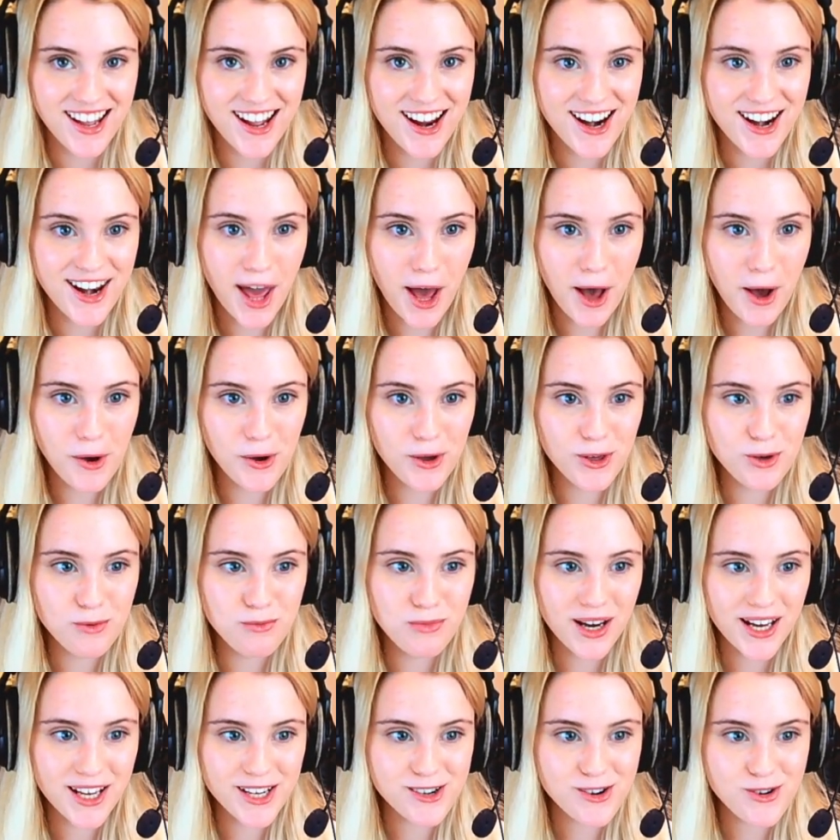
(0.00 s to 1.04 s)
Now, you
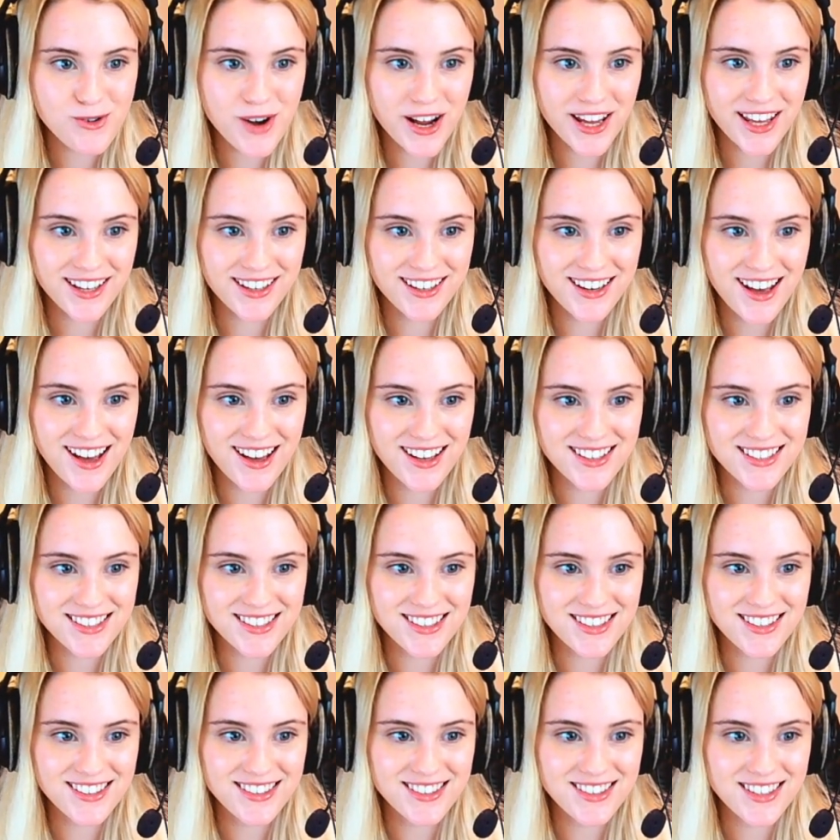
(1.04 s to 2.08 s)
might recognize
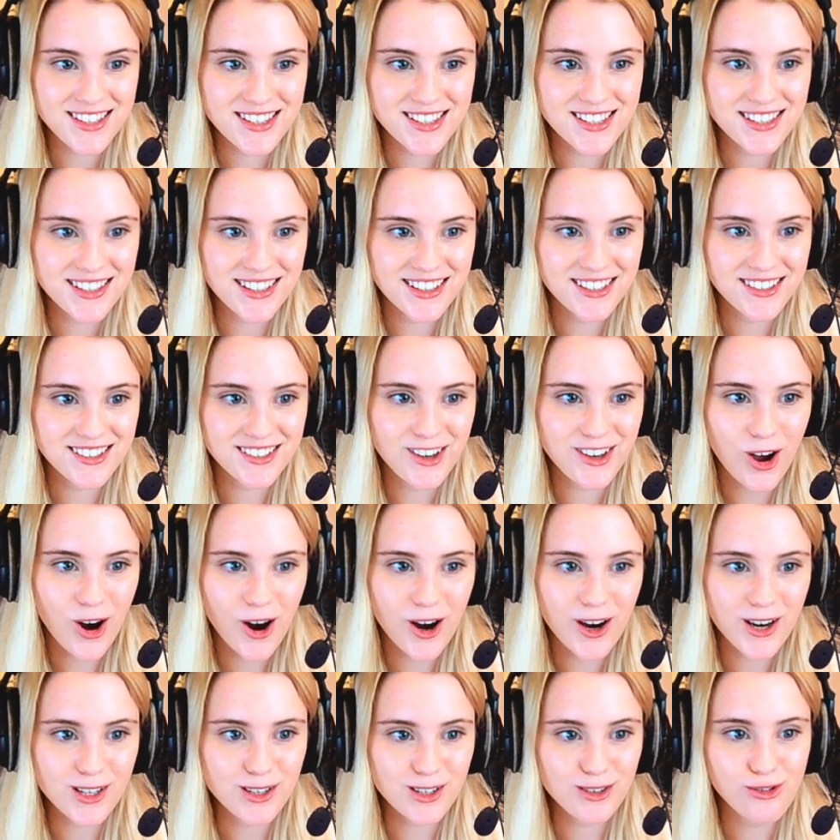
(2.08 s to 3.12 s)
this little
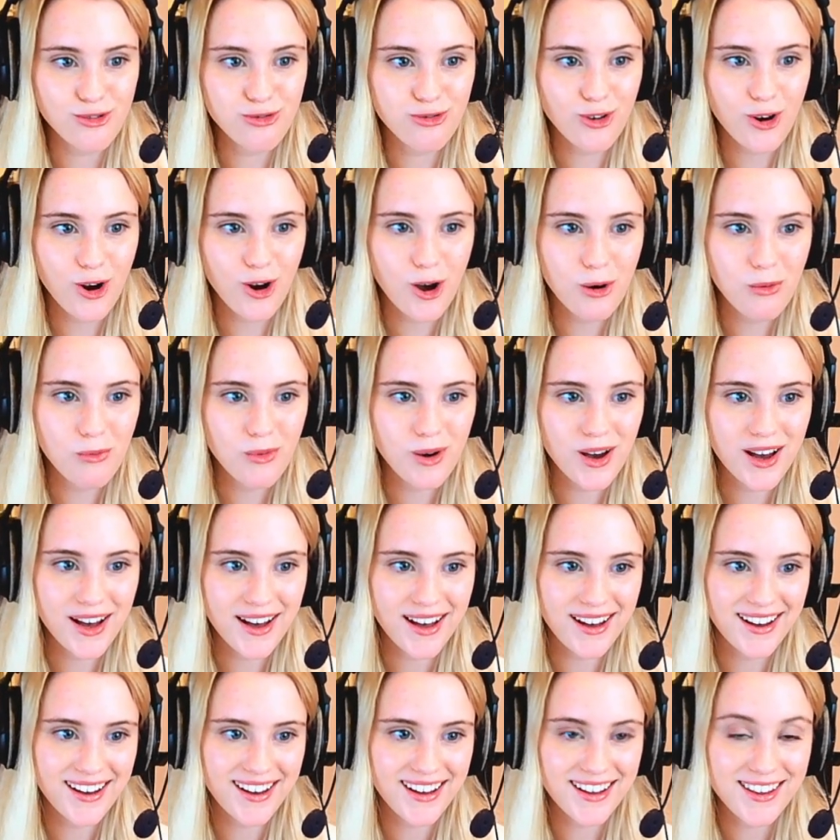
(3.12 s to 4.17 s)
card from
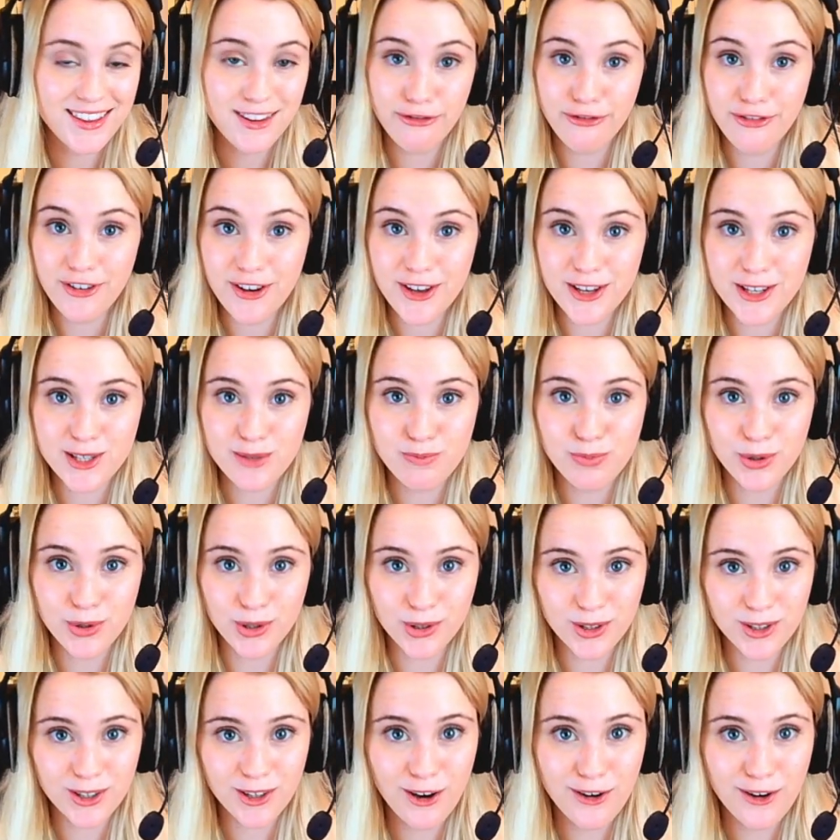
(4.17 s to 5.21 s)
the first
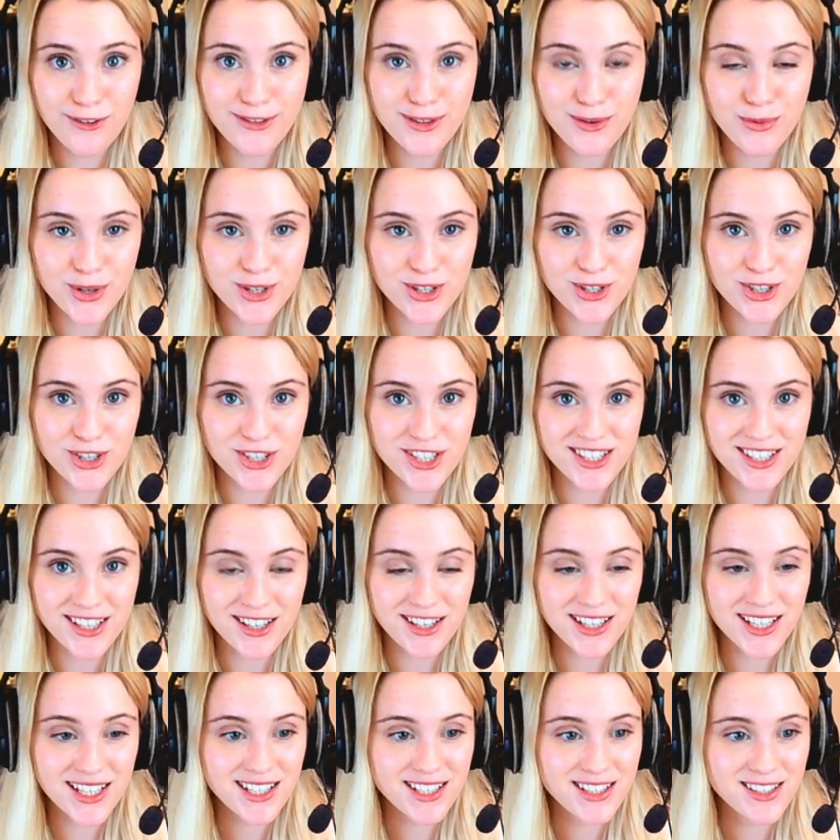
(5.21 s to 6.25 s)
book of the Witcher
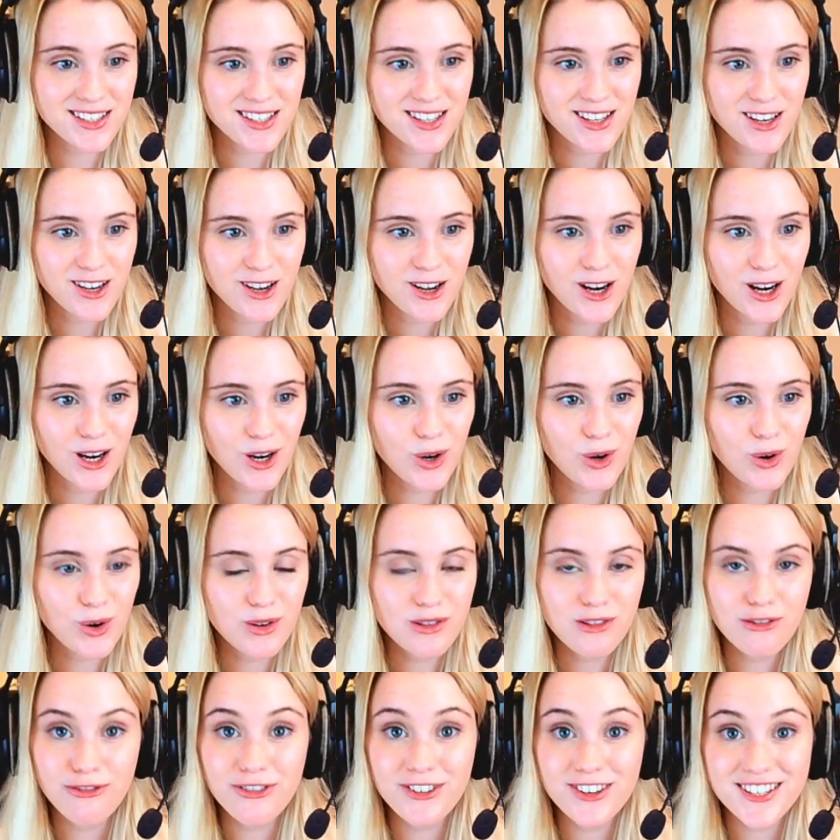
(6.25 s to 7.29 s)
series, or
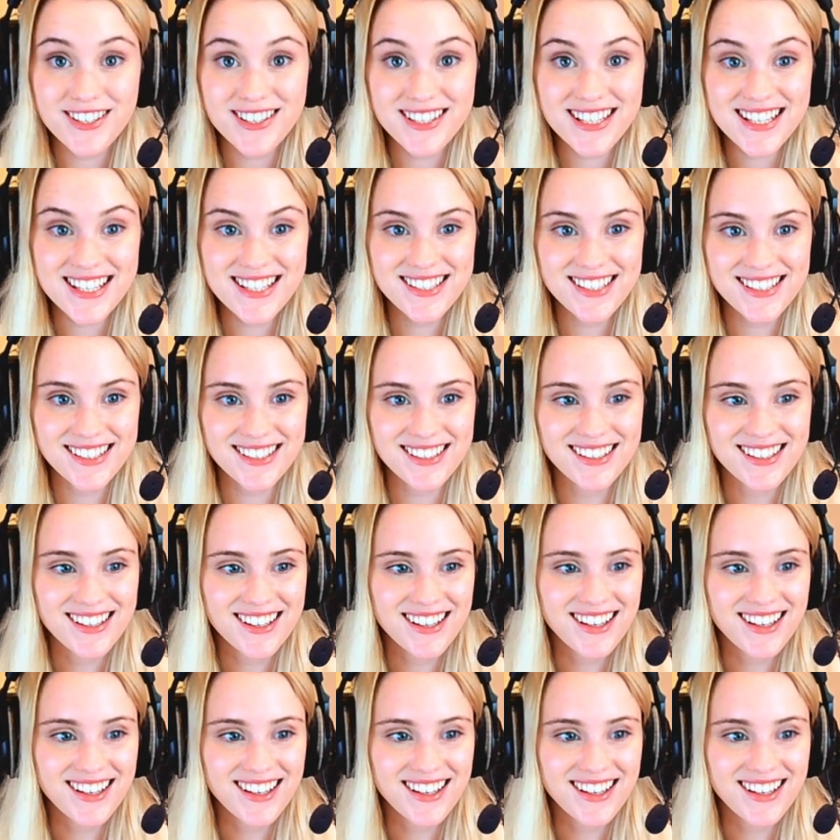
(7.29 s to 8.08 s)
the first season.